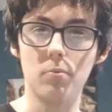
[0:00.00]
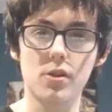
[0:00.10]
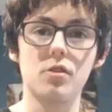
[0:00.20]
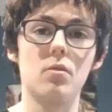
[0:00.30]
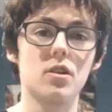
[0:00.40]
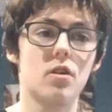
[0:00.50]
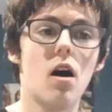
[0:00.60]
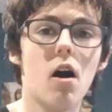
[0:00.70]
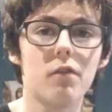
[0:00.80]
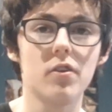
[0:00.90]
So
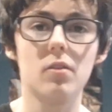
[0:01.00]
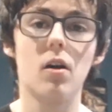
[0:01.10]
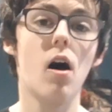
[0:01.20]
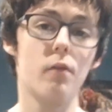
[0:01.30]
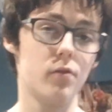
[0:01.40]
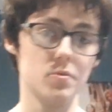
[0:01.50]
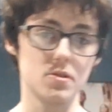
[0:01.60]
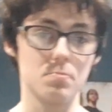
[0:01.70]
half of it was